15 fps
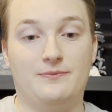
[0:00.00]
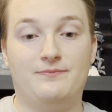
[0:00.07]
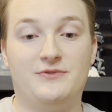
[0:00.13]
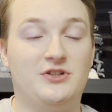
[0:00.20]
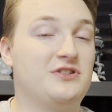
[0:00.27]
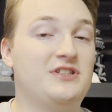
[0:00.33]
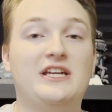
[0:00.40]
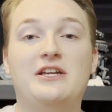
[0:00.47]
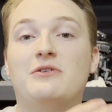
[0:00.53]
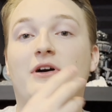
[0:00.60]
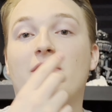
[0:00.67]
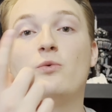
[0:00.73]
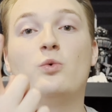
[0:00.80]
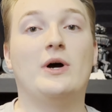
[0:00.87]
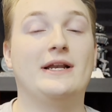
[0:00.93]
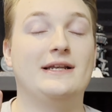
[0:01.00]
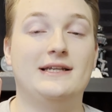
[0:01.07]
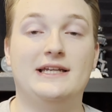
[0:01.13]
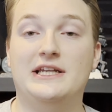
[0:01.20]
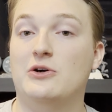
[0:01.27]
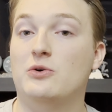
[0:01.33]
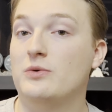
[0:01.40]
So say you have one
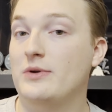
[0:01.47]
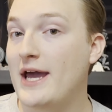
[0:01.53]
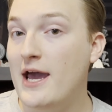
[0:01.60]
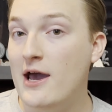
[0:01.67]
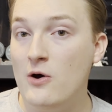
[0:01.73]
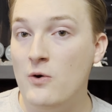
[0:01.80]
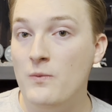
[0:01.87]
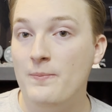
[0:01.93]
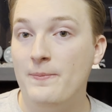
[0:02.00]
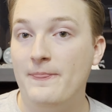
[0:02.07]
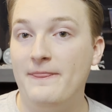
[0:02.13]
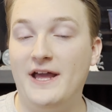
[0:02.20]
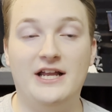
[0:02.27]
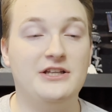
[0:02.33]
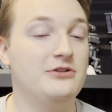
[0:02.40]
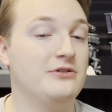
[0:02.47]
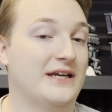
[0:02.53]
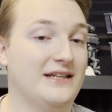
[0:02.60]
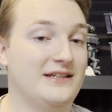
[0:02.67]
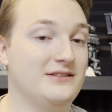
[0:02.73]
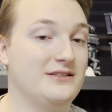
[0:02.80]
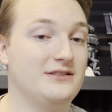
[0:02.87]
Neo now and you
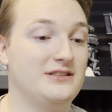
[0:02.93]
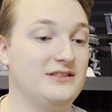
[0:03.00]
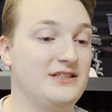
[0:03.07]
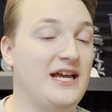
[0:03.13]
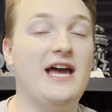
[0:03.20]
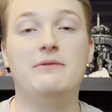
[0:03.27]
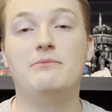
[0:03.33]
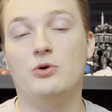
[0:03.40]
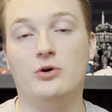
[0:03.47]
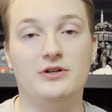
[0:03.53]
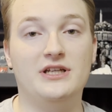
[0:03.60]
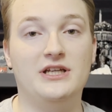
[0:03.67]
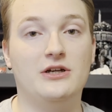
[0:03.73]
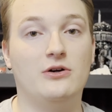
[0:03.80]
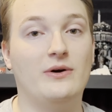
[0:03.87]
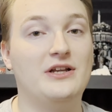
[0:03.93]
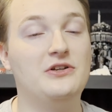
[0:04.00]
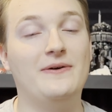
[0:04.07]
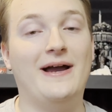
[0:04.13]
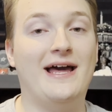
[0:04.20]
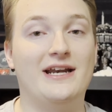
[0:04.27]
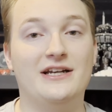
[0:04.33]
get 10 more Neo and
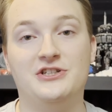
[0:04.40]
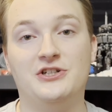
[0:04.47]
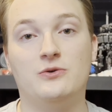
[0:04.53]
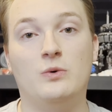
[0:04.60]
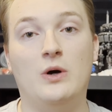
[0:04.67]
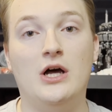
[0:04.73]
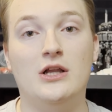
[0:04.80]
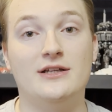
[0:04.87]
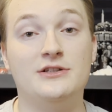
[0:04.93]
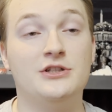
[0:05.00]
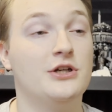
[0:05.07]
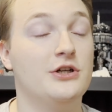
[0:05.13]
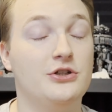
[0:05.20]
you add it to your wallet.